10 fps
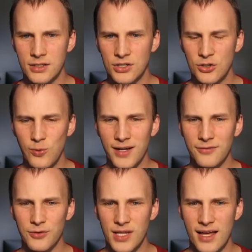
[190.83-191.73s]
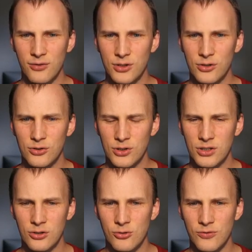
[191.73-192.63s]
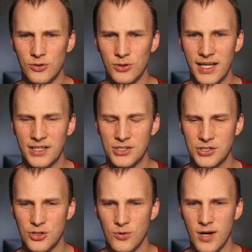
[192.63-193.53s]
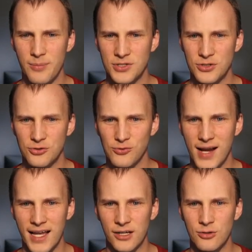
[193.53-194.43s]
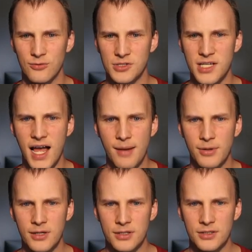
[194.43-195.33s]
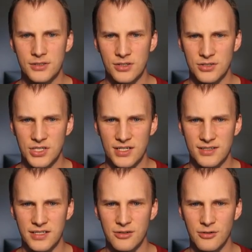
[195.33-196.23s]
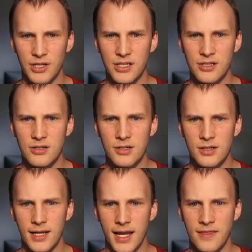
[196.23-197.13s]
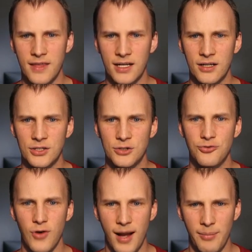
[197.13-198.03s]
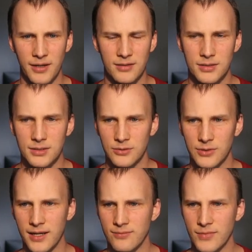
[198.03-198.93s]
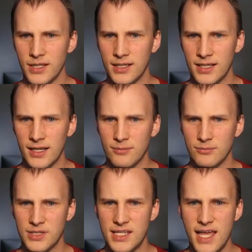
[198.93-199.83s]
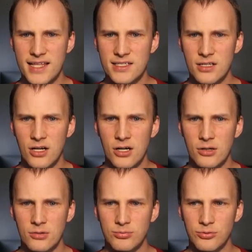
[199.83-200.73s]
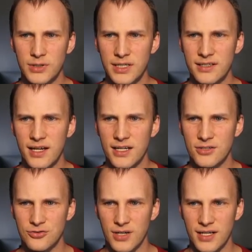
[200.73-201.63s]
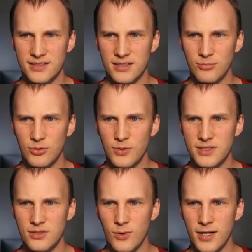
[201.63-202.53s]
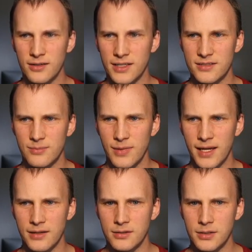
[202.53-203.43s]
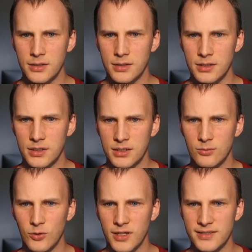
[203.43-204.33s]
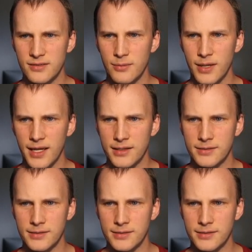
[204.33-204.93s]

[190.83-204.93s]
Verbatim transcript: you wait for that little overlay to show up as you drag it over top, such as here, here, and then you drop it. Okay, um, but that's all pretty cut and dry, simple. Once in a while, it gets mad. Um, why is it mad?